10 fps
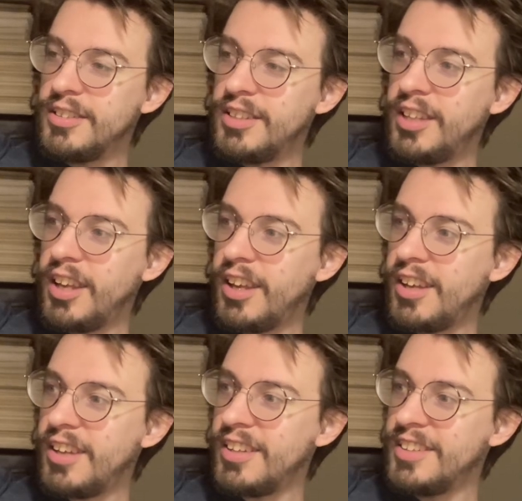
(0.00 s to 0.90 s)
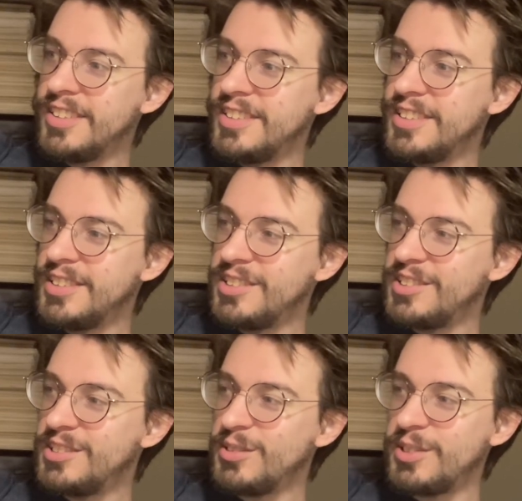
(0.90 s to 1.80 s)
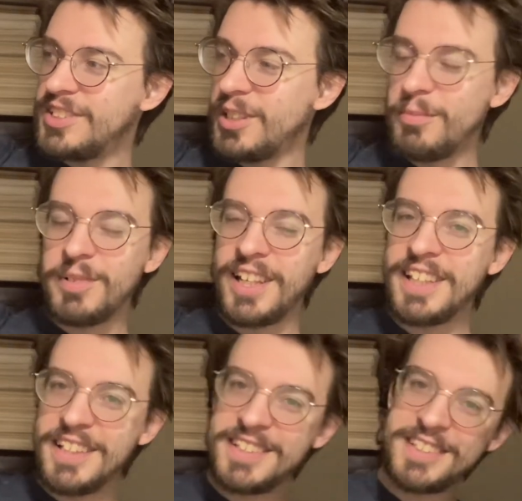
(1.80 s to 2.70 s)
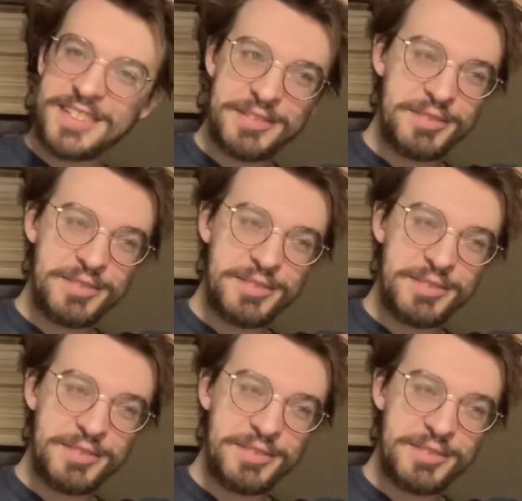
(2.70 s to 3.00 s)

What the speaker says: Yeah. So it's something like this.